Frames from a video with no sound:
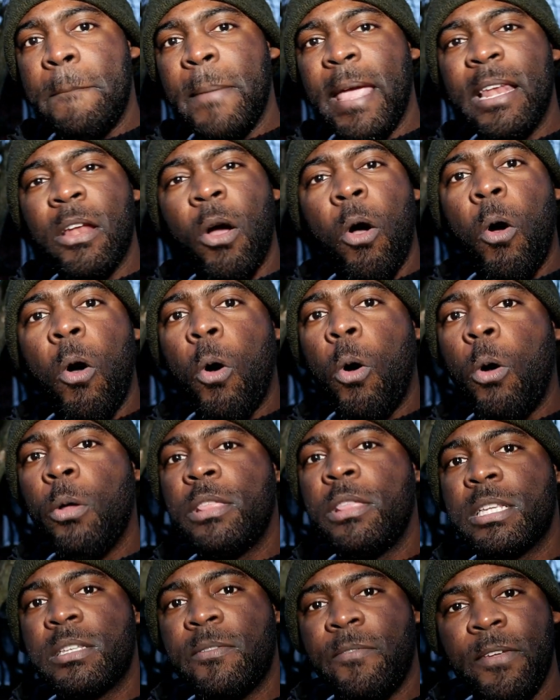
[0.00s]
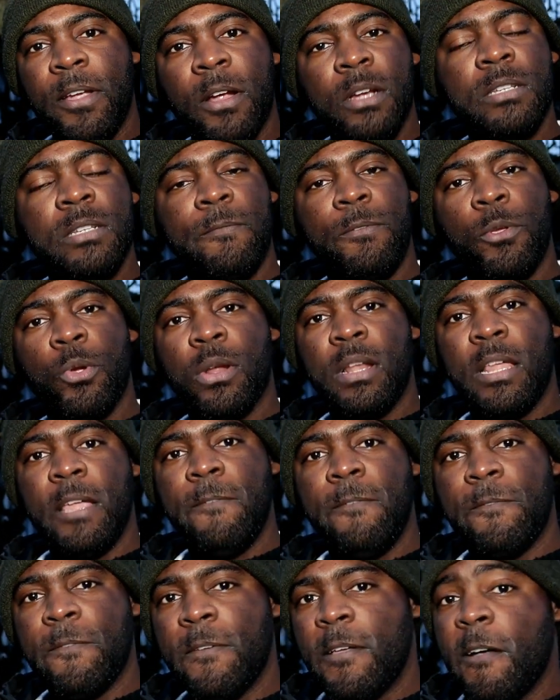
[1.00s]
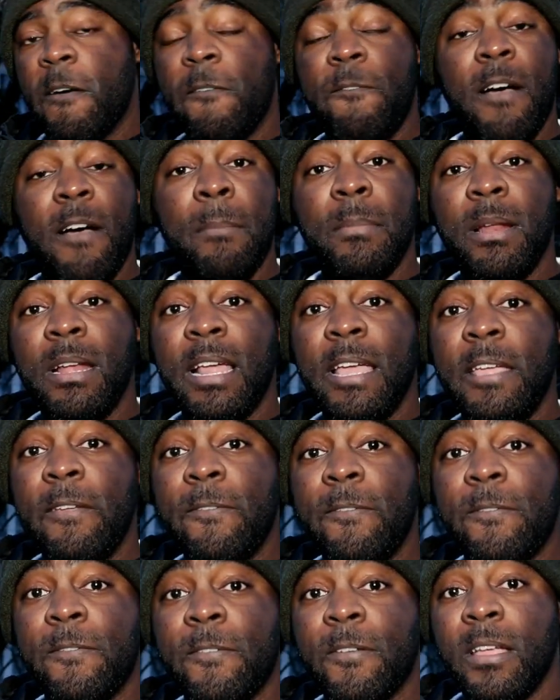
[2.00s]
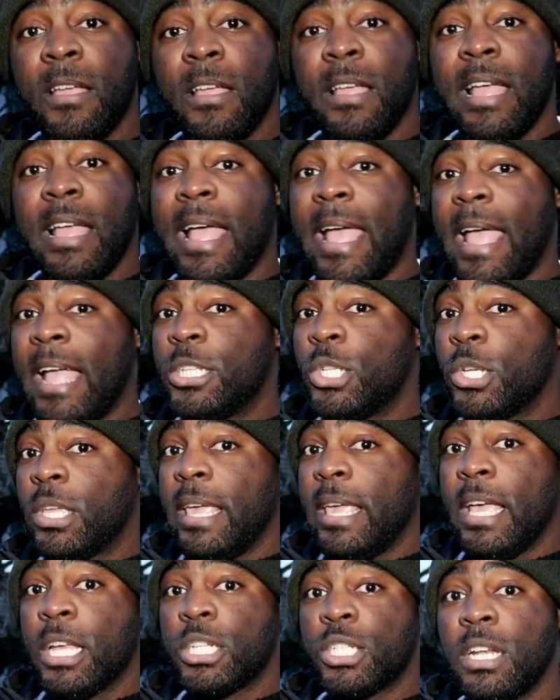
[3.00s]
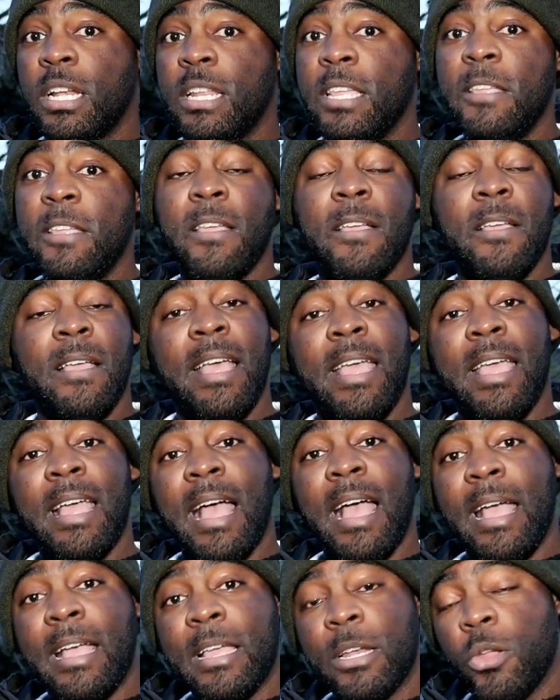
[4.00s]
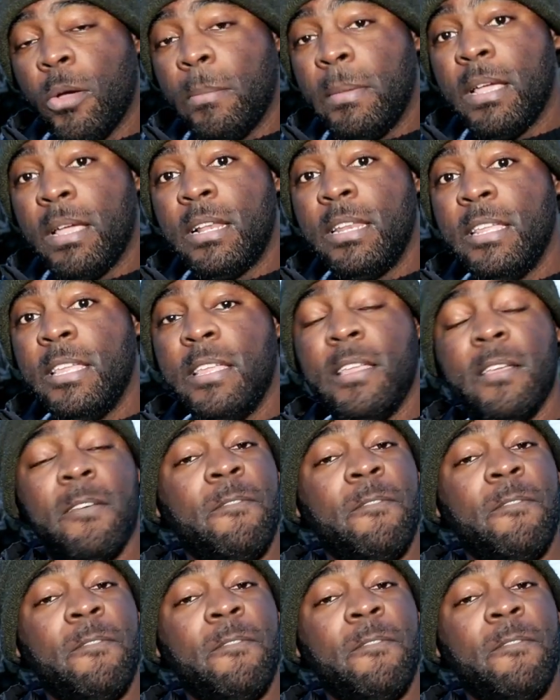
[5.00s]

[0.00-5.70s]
in all the spheres of your life? Family life, educationally, economically,